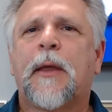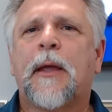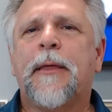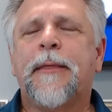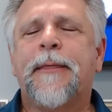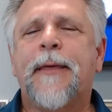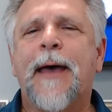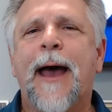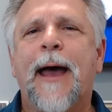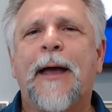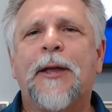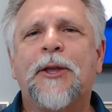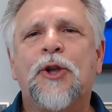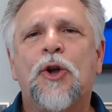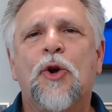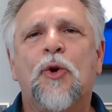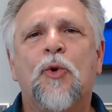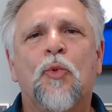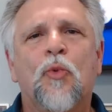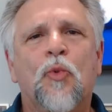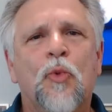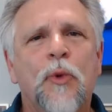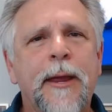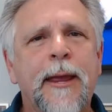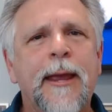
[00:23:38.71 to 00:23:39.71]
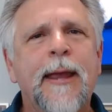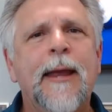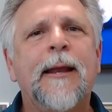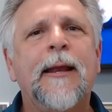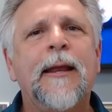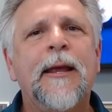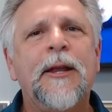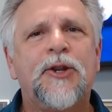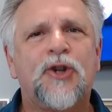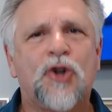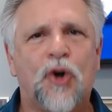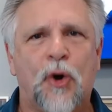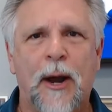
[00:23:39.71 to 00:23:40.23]
that you
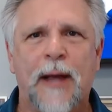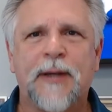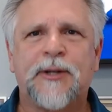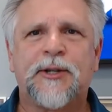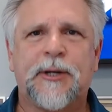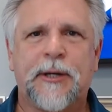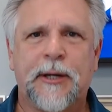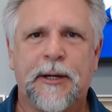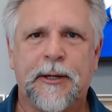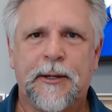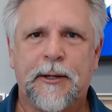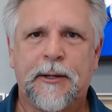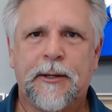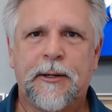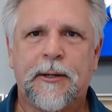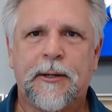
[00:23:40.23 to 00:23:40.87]
really trusted,